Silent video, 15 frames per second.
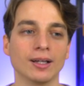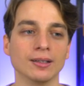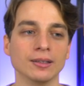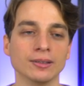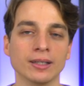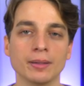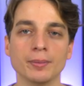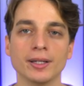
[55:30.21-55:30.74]
a
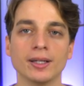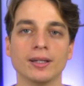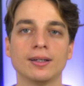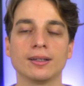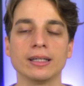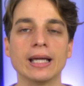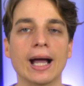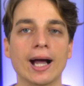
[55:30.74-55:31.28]
limited
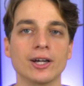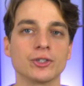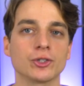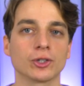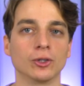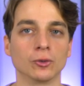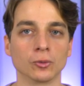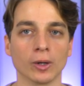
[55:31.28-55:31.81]

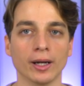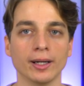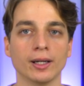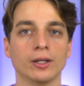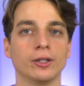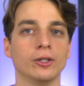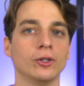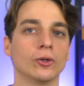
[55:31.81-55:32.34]
theatrical run
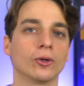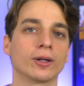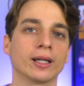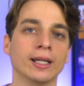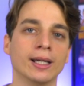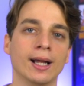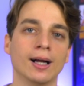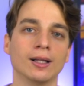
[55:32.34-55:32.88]
in New York
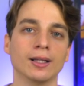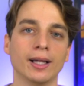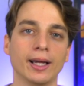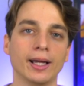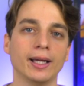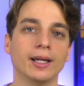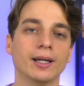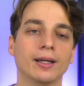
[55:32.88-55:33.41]
and L
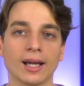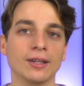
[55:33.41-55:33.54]
A,